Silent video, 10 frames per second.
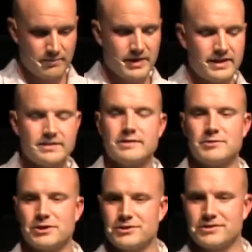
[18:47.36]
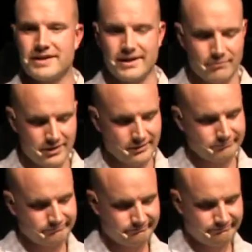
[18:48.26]
But I think some churches get it wrong.
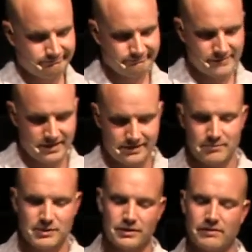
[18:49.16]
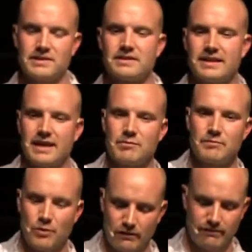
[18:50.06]
Some services can
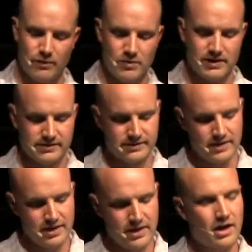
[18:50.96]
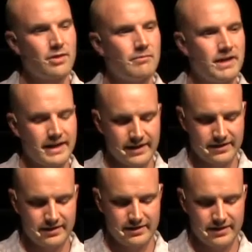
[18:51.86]
be more focused on the money
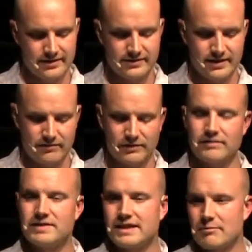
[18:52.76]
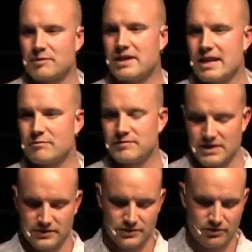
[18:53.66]
instead of lifting up the name of
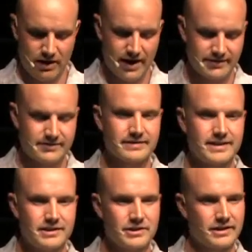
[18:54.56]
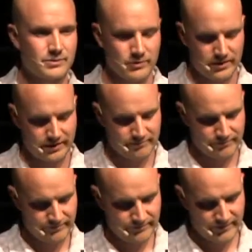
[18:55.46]
Jesus Christ and teaching his word.
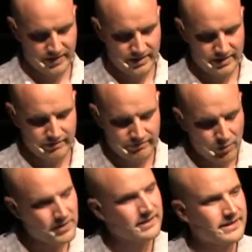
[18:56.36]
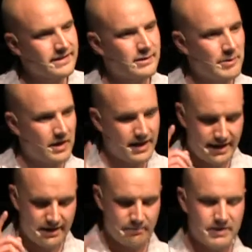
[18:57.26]
The focus needs to be on
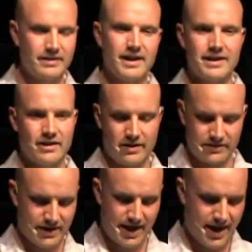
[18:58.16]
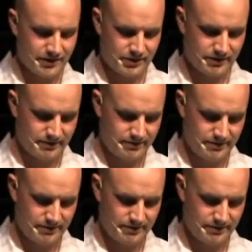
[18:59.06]
him and not on the cash.